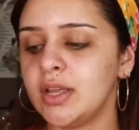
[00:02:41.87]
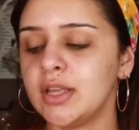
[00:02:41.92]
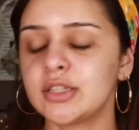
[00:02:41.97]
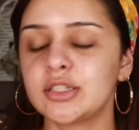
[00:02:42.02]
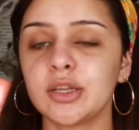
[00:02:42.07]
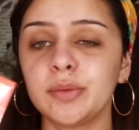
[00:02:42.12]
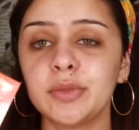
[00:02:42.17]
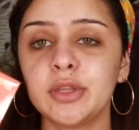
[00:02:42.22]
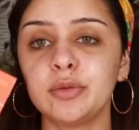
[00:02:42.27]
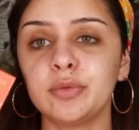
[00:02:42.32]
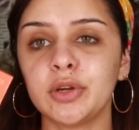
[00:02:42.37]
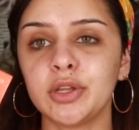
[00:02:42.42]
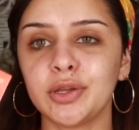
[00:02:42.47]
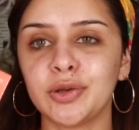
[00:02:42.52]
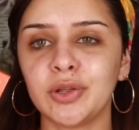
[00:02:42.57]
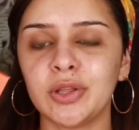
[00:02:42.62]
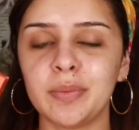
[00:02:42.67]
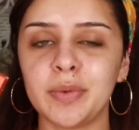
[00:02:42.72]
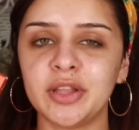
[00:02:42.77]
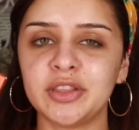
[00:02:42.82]
Something really
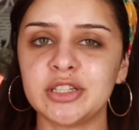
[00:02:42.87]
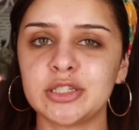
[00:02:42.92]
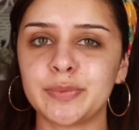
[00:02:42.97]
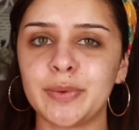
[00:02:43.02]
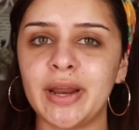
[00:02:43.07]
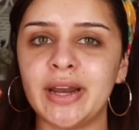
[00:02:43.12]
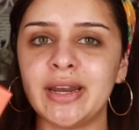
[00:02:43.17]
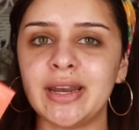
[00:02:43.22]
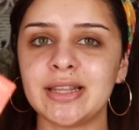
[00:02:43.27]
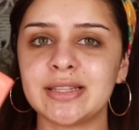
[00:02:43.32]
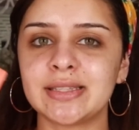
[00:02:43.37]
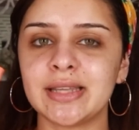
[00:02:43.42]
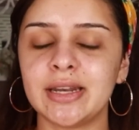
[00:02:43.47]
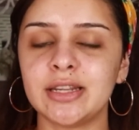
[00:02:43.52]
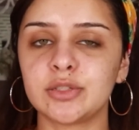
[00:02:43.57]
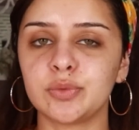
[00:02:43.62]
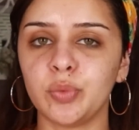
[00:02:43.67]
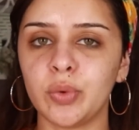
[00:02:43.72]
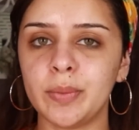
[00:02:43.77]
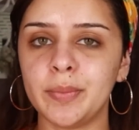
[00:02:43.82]
cool about this brand is that
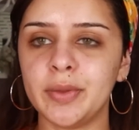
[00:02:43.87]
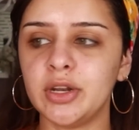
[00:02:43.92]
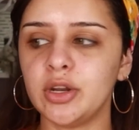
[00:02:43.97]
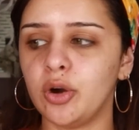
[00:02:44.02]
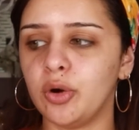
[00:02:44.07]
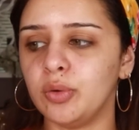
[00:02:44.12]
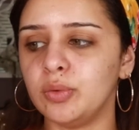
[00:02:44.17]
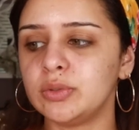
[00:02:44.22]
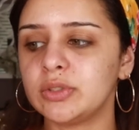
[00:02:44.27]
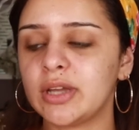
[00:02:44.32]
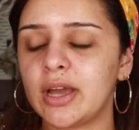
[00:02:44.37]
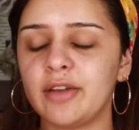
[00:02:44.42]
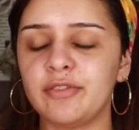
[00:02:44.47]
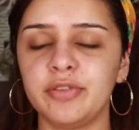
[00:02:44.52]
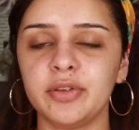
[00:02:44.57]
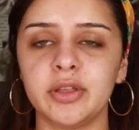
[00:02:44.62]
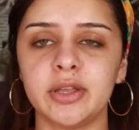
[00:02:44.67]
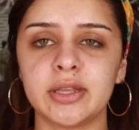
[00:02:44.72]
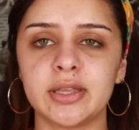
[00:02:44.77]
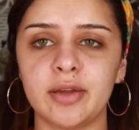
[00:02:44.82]
it's women owned. I
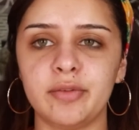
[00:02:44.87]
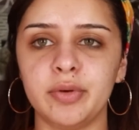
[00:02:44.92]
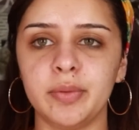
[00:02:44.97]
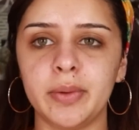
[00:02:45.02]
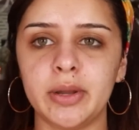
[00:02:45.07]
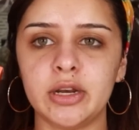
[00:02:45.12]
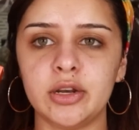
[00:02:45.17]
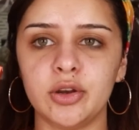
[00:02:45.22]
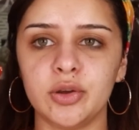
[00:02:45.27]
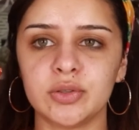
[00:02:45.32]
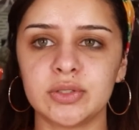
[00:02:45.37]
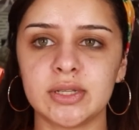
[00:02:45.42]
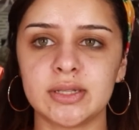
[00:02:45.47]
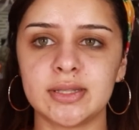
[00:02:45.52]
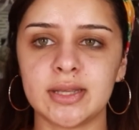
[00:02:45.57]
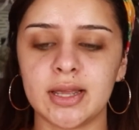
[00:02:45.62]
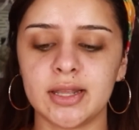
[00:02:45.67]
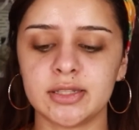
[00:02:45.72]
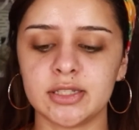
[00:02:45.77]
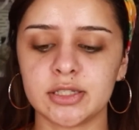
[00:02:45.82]
feel like everybody knows it
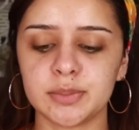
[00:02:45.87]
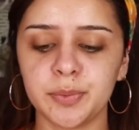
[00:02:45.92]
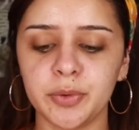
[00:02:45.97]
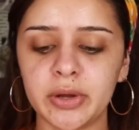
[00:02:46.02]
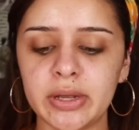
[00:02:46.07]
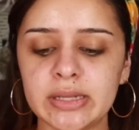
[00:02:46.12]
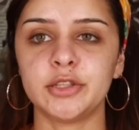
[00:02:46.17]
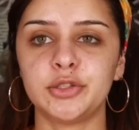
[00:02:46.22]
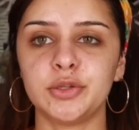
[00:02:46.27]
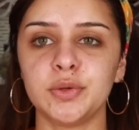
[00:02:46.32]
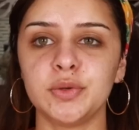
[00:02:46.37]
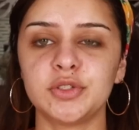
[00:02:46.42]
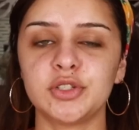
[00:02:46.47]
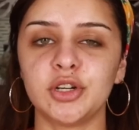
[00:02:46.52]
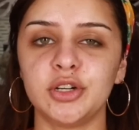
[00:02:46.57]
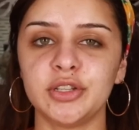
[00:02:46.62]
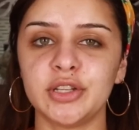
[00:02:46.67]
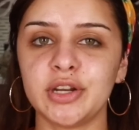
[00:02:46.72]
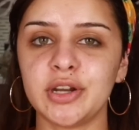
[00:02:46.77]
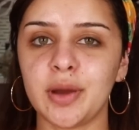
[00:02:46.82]
at this point. Do
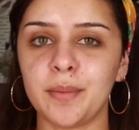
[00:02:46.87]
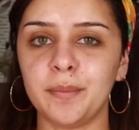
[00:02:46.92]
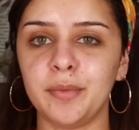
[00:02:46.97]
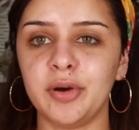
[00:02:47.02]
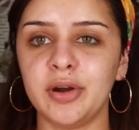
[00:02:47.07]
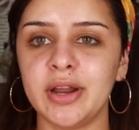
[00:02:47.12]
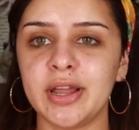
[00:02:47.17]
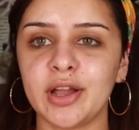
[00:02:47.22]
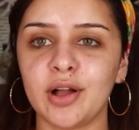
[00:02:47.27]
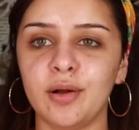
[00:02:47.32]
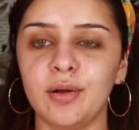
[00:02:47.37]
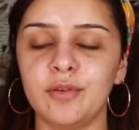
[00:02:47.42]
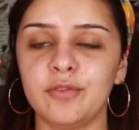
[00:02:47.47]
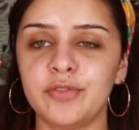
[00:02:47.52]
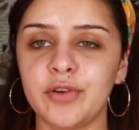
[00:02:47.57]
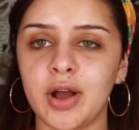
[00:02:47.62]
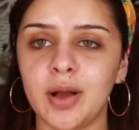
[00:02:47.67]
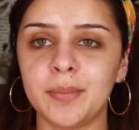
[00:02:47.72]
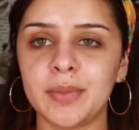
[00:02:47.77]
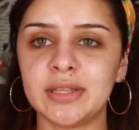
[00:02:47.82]
start the numbering
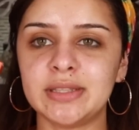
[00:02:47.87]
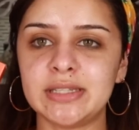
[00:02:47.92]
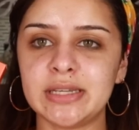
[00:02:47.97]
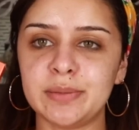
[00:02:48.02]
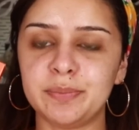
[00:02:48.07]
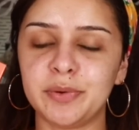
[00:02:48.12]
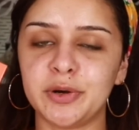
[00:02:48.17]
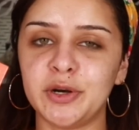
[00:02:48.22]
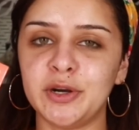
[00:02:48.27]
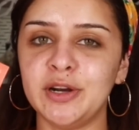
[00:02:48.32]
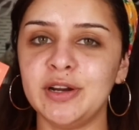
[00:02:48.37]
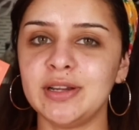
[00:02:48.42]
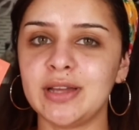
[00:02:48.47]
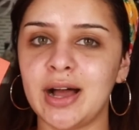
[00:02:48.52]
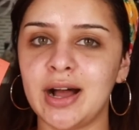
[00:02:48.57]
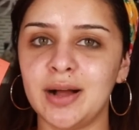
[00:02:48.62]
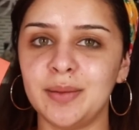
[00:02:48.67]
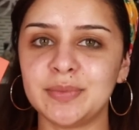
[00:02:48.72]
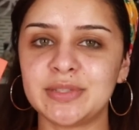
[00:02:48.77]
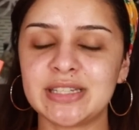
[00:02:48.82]
from deeper
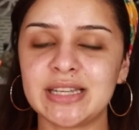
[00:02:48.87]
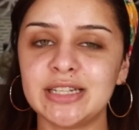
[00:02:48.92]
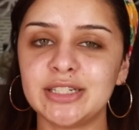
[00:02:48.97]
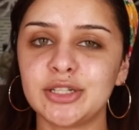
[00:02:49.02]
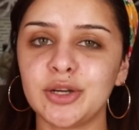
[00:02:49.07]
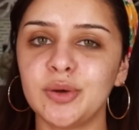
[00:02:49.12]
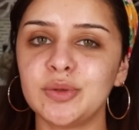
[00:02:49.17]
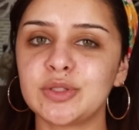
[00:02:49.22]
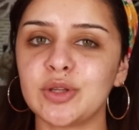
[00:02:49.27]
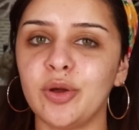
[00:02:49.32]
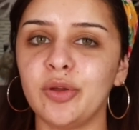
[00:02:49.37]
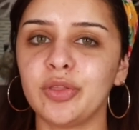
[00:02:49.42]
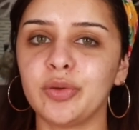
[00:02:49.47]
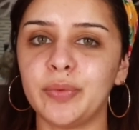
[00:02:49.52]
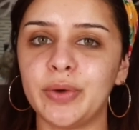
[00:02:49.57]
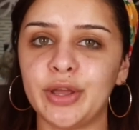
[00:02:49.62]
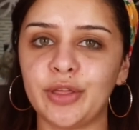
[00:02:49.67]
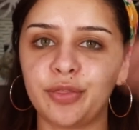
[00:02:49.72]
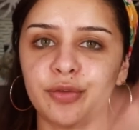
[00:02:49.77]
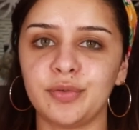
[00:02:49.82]
um, skin tones all the
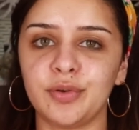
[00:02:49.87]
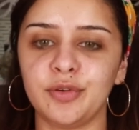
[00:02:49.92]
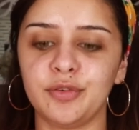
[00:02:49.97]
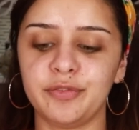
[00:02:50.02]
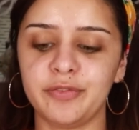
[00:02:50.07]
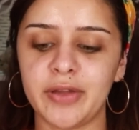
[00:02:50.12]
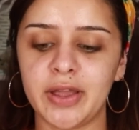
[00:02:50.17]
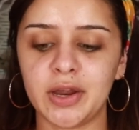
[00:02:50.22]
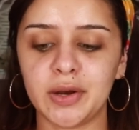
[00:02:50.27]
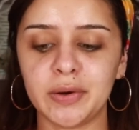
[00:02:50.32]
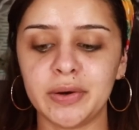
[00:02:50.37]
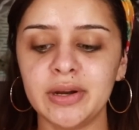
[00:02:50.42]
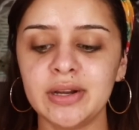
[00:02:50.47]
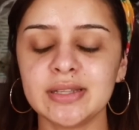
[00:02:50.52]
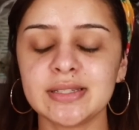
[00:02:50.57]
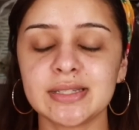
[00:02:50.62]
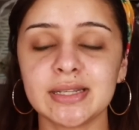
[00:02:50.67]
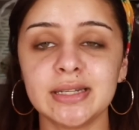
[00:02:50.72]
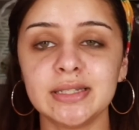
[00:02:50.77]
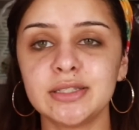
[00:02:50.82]
way through fair
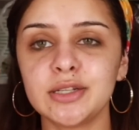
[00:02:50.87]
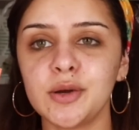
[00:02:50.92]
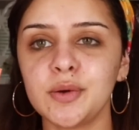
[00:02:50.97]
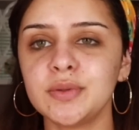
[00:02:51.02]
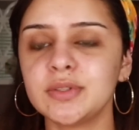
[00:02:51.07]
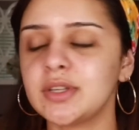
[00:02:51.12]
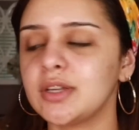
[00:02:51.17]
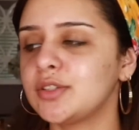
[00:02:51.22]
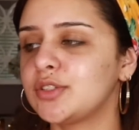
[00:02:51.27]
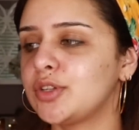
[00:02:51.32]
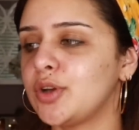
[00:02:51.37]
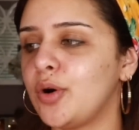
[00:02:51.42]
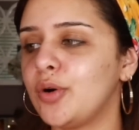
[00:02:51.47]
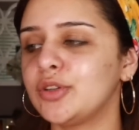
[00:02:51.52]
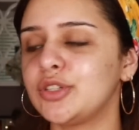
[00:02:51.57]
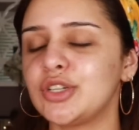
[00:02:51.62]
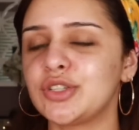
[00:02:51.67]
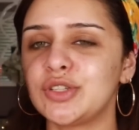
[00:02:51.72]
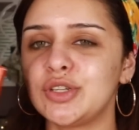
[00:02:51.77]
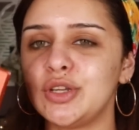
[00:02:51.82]
skin tones. So
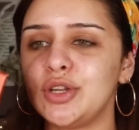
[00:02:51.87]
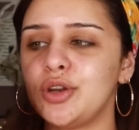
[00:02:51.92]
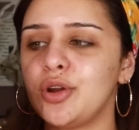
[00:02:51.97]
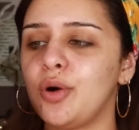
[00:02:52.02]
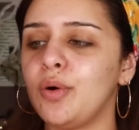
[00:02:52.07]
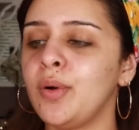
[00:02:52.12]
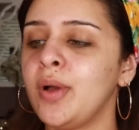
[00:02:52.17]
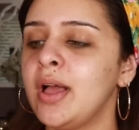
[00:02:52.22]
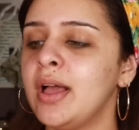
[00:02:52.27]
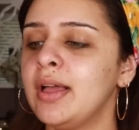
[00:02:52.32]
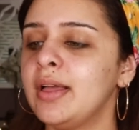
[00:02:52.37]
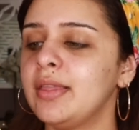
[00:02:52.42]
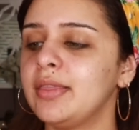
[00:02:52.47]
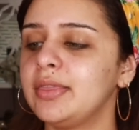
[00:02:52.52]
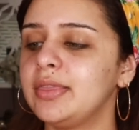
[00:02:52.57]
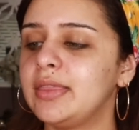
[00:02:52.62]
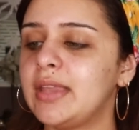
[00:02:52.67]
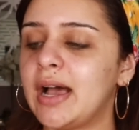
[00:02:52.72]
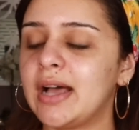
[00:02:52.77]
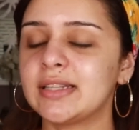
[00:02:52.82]
just so you know,
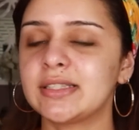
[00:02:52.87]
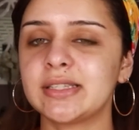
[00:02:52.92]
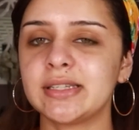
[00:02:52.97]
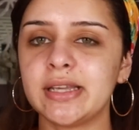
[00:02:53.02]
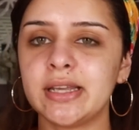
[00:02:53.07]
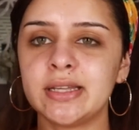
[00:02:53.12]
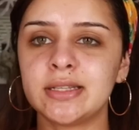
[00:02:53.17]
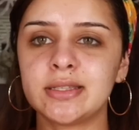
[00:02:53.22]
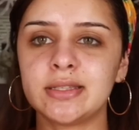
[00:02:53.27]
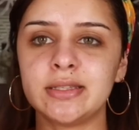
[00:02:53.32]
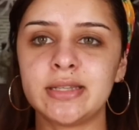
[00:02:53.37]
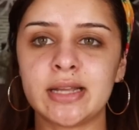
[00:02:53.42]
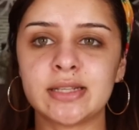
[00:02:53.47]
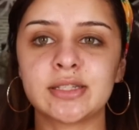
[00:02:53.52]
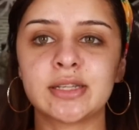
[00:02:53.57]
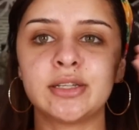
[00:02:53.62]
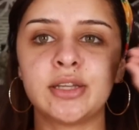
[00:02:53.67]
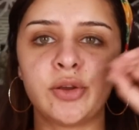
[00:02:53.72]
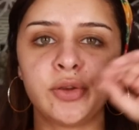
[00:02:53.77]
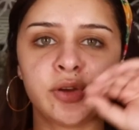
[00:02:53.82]
that's it
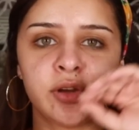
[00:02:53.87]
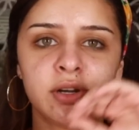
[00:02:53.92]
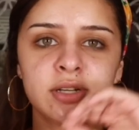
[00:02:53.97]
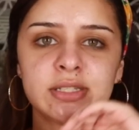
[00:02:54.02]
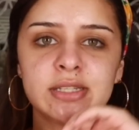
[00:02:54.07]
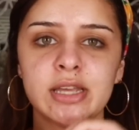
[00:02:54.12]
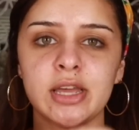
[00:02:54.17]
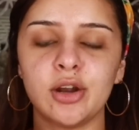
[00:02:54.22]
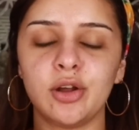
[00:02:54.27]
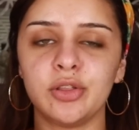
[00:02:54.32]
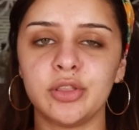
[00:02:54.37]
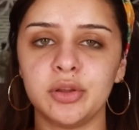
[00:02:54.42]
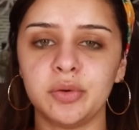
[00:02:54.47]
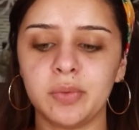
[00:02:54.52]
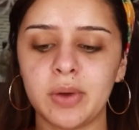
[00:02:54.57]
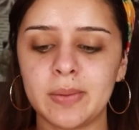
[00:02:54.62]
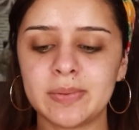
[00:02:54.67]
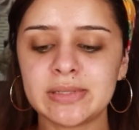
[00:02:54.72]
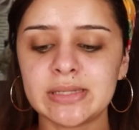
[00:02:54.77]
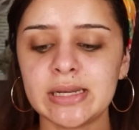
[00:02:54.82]
that's how you're gonna see it on the
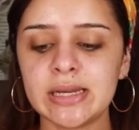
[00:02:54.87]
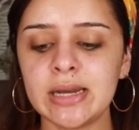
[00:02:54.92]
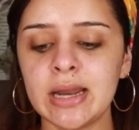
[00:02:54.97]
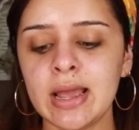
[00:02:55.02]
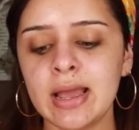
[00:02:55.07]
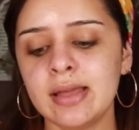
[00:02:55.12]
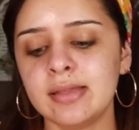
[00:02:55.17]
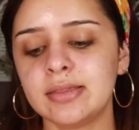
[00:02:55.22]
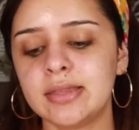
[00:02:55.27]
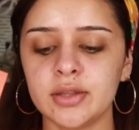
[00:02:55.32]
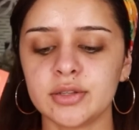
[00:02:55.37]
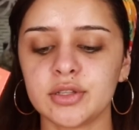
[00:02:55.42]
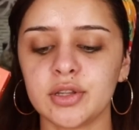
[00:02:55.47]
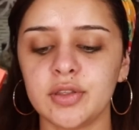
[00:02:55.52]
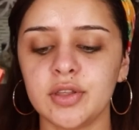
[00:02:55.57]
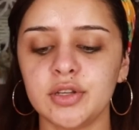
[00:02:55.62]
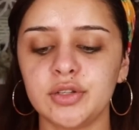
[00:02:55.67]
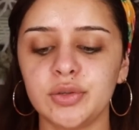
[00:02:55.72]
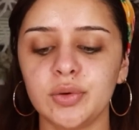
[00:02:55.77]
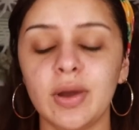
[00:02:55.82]
website so
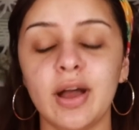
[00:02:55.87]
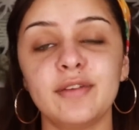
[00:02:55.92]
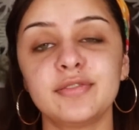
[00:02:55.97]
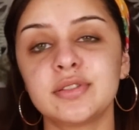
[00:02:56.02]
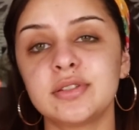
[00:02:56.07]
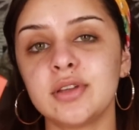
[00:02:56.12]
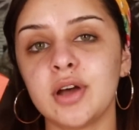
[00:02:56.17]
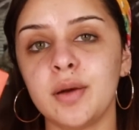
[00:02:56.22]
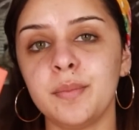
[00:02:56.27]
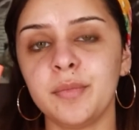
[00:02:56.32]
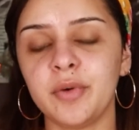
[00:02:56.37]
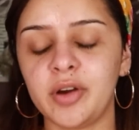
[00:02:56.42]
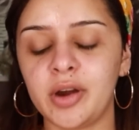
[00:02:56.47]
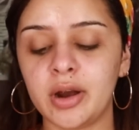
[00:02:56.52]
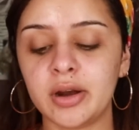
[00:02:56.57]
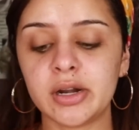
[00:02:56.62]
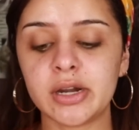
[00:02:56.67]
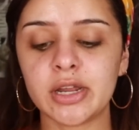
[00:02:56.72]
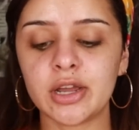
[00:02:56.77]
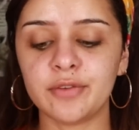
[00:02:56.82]
they do have some
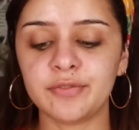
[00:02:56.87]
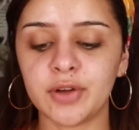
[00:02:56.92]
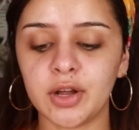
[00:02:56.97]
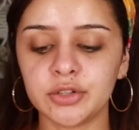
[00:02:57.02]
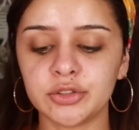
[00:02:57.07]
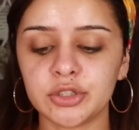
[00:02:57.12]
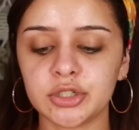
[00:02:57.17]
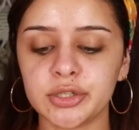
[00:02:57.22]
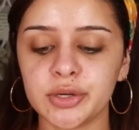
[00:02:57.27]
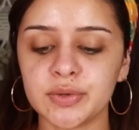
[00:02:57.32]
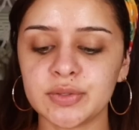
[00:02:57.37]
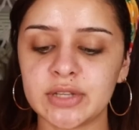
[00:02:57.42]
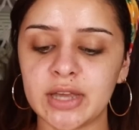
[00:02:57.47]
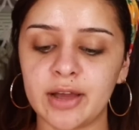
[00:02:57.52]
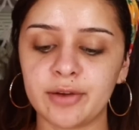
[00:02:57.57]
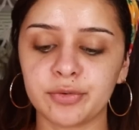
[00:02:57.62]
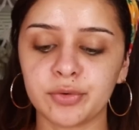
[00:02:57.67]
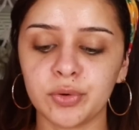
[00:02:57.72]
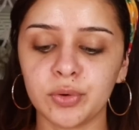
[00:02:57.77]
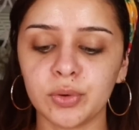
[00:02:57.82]
variety of undertones they
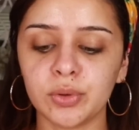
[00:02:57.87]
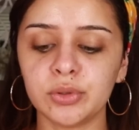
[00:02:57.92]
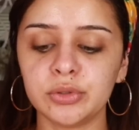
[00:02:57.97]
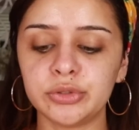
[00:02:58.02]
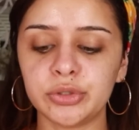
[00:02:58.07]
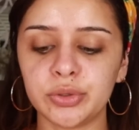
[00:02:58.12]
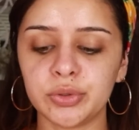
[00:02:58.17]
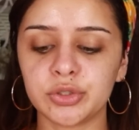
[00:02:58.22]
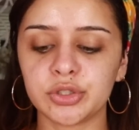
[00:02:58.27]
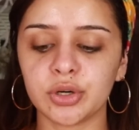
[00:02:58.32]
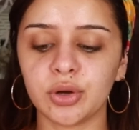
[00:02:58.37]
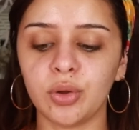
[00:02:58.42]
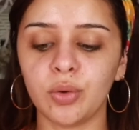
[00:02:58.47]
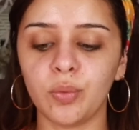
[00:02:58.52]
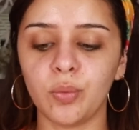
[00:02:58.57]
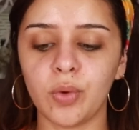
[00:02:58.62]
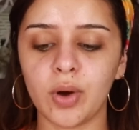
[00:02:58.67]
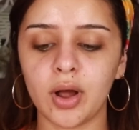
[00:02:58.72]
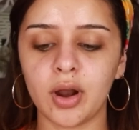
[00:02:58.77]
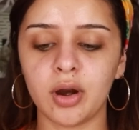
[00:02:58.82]
have cool neutral
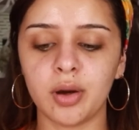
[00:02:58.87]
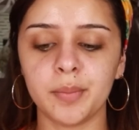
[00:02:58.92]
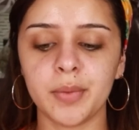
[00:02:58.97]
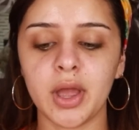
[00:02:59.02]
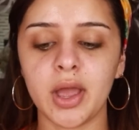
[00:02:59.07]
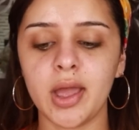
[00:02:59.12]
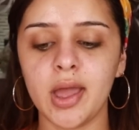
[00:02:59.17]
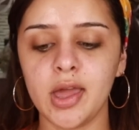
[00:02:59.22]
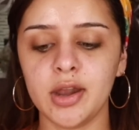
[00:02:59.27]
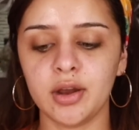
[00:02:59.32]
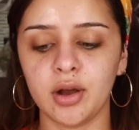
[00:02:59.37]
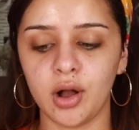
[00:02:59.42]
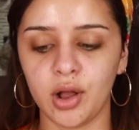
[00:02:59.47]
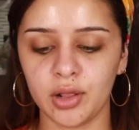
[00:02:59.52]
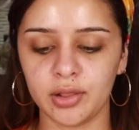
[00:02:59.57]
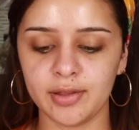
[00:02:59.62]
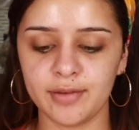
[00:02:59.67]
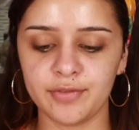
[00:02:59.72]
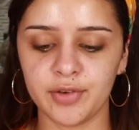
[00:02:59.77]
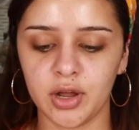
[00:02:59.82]
warm and
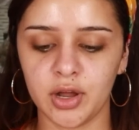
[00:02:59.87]
olive